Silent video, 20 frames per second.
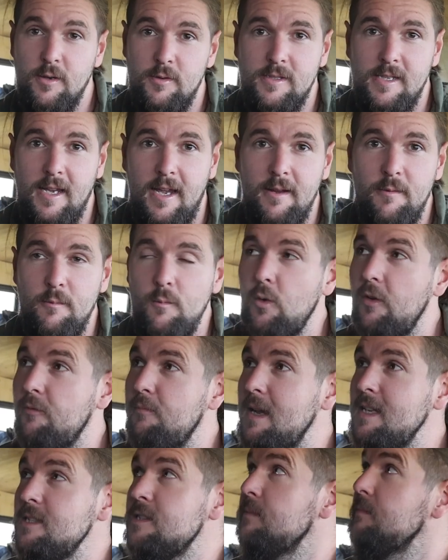I was saying, we've
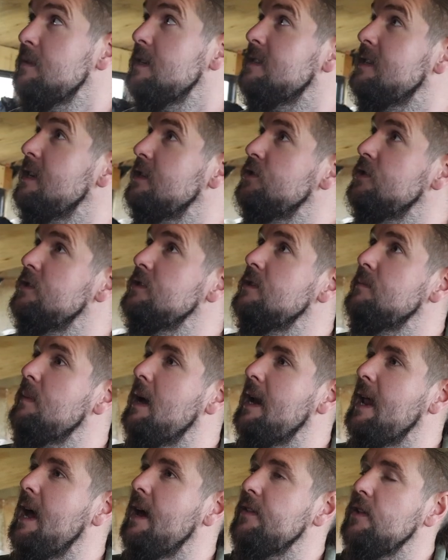made some decisions
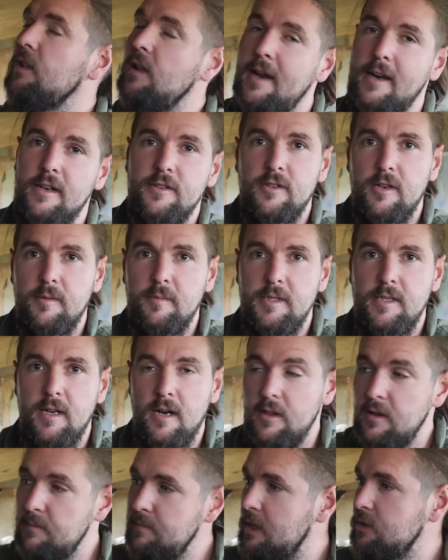about how the lighting is going to be
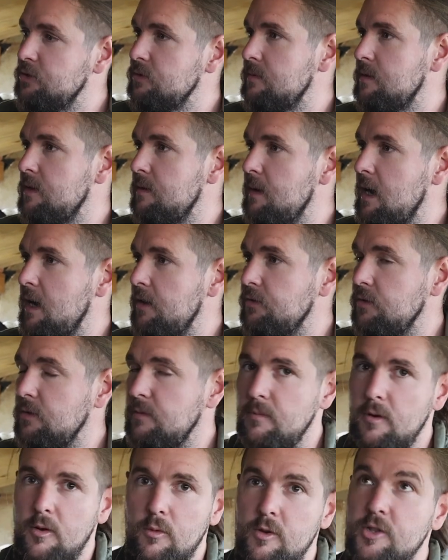done in the bedroom and the
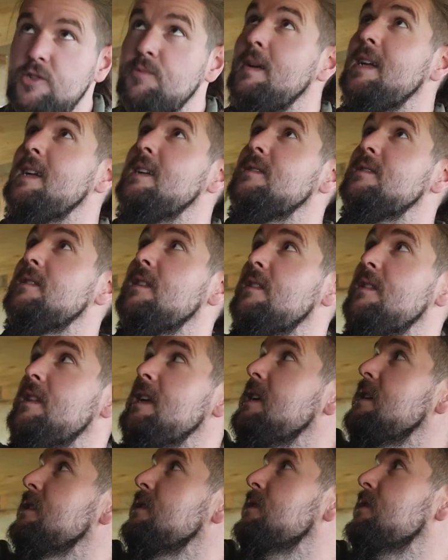bathroom, which means
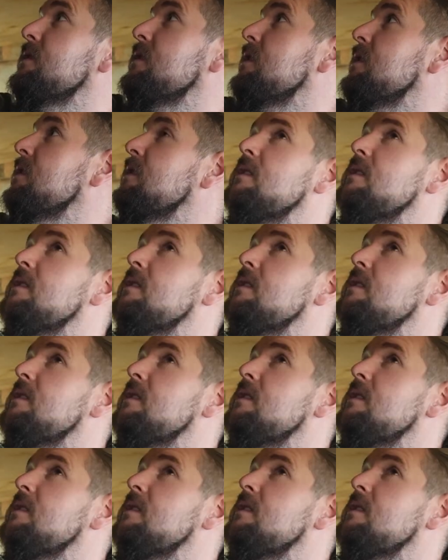this